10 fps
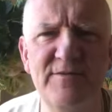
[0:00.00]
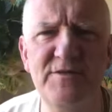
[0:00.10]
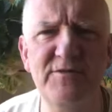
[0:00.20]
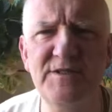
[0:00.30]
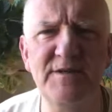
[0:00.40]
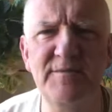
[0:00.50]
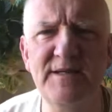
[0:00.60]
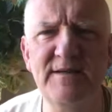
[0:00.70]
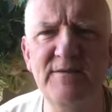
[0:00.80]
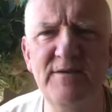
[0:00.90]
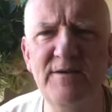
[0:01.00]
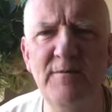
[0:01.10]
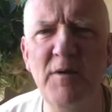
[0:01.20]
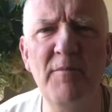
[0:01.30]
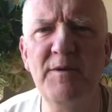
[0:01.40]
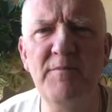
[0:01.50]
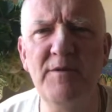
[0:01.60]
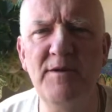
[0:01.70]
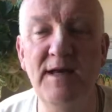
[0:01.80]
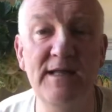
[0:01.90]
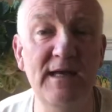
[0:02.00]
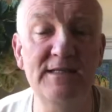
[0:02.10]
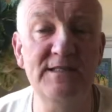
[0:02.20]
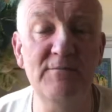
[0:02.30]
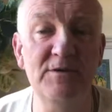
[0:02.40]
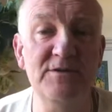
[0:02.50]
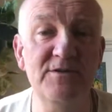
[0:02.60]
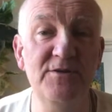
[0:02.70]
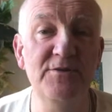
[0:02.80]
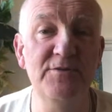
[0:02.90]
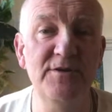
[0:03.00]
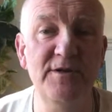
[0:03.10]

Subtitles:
for doing something abominable and it actually wasn't you.